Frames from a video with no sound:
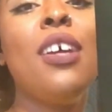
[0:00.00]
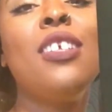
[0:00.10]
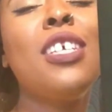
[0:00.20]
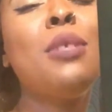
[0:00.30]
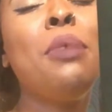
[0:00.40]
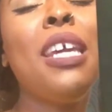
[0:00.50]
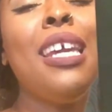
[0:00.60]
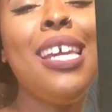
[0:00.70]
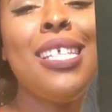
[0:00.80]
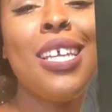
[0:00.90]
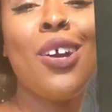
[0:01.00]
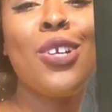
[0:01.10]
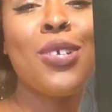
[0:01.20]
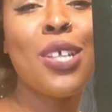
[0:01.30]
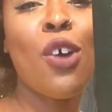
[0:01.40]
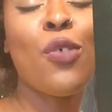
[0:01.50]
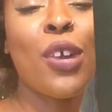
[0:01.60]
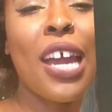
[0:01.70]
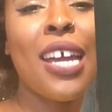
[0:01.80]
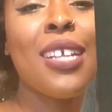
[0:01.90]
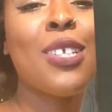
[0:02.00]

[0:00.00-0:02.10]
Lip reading: Just be easy on yourself, okay?